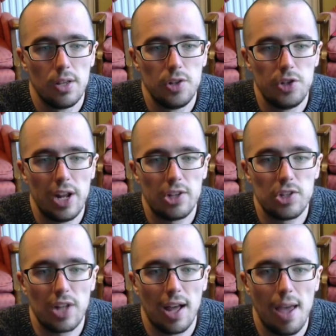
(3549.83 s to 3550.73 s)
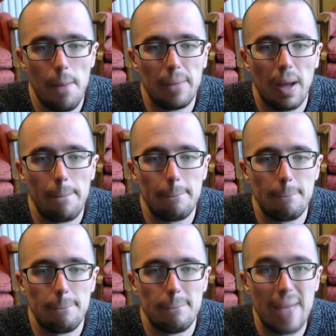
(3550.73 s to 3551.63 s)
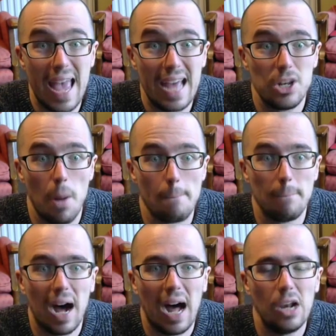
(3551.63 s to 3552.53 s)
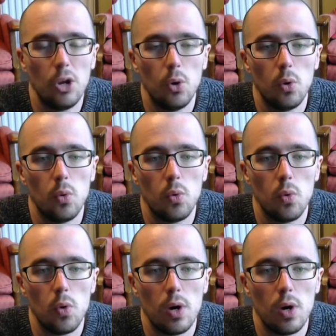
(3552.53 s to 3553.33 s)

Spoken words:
See you next time, and mahalo.